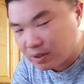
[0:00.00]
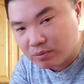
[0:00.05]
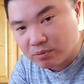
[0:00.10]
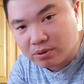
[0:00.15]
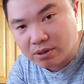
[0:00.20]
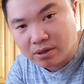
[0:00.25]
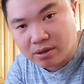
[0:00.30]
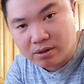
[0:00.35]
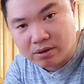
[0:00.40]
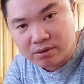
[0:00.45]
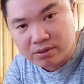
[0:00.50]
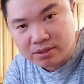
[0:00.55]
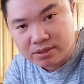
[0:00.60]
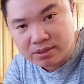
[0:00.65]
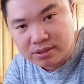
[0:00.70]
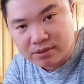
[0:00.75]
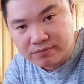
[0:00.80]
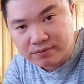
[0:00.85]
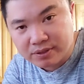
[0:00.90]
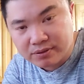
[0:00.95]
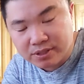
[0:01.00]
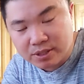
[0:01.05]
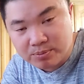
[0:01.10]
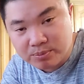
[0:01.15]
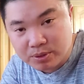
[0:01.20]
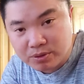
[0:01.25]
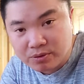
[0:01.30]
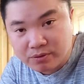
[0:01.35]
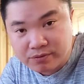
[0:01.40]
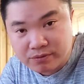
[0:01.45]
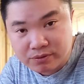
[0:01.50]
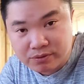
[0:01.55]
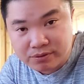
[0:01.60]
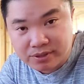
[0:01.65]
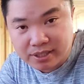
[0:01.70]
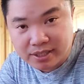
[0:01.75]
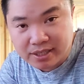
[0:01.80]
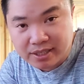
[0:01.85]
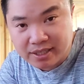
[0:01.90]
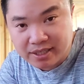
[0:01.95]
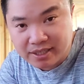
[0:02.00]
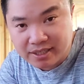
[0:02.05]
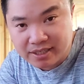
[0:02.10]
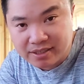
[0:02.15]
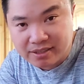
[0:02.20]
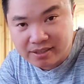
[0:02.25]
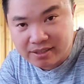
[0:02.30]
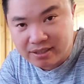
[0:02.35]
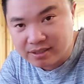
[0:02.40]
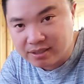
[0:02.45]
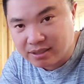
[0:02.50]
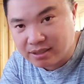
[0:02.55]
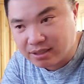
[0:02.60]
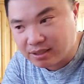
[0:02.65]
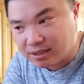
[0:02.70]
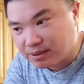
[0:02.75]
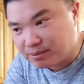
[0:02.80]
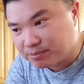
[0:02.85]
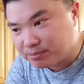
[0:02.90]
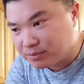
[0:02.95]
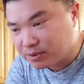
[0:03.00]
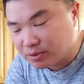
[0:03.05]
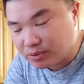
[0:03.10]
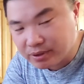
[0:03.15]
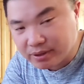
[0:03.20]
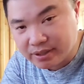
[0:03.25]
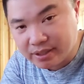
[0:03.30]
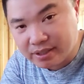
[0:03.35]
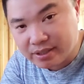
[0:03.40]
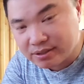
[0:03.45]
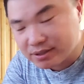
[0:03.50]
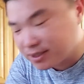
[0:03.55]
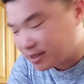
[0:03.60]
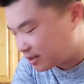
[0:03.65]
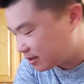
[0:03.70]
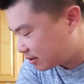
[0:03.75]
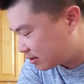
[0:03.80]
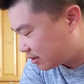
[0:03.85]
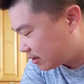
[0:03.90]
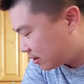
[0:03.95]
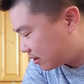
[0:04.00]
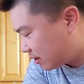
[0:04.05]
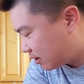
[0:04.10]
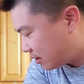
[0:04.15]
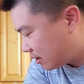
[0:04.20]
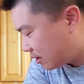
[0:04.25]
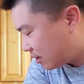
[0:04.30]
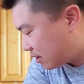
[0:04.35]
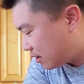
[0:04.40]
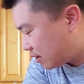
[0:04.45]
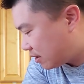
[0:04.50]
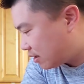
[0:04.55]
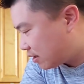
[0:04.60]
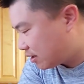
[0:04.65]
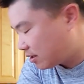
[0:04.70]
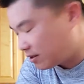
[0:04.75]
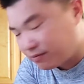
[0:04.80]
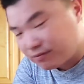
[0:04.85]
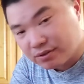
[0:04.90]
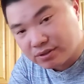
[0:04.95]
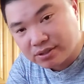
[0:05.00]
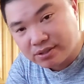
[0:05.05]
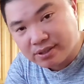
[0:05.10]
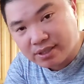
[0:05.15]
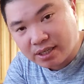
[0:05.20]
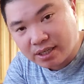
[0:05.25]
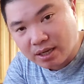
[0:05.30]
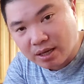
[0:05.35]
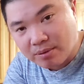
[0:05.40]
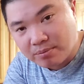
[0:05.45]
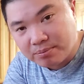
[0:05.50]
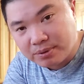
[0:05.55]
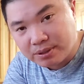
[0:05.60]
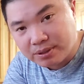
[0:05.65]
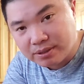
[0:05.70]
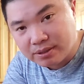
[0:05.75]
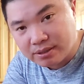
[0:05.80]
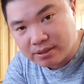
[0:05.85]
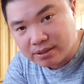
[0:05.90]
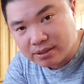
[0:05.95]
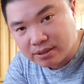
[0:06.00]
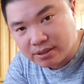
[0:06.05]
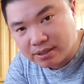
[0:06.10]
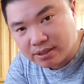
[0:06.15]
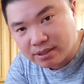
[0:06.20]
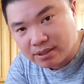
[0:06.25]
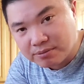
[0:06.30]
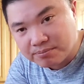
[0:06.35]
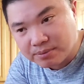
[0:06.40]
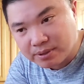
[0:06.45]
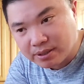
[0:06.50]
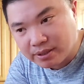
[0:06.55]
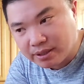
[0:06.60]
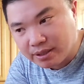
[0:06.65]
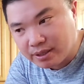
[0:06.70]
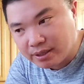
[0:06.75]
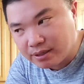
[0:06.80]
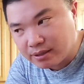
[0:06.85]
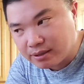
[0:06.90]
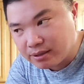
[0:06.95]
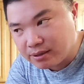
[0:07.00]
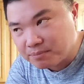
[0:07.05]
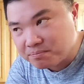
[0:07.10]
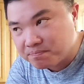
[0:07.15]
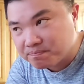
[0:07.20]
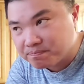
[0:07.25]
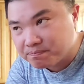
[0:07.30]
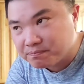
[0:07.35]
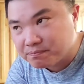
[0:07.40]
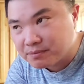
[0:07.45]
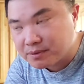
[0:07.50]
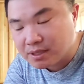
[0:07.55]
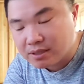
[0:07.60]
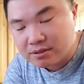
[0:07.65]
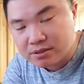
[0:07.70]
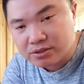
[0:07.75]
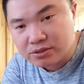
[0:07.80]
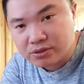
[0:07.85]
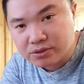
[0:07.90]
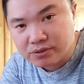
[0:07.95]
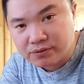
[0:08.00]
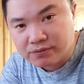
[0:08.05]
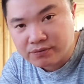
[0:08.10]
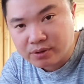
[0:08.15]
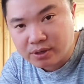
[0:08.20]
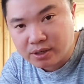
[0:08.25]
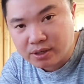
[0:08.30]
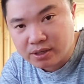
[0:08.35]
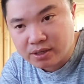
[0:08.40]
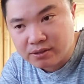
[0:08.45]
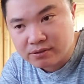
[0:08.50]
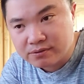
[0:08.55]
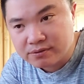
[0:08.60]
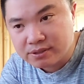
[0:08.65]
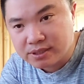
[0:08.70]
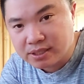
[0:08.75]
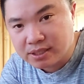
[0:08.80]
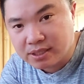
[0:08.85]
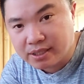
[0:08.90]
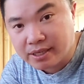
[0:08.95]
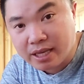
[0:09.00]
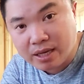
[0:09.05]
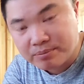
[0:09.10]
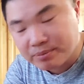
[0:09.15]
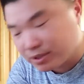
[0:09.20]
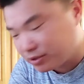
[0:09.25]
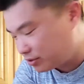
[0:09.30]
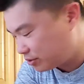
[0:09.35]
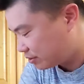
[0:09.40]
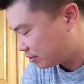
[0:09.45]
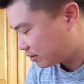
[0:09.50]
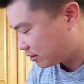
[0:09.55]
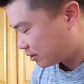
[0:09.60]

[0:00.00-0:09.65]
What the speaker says: what are some of the typical food that I eat during dinner time. For tonight, I'll be cooking up a stir fries cabbage.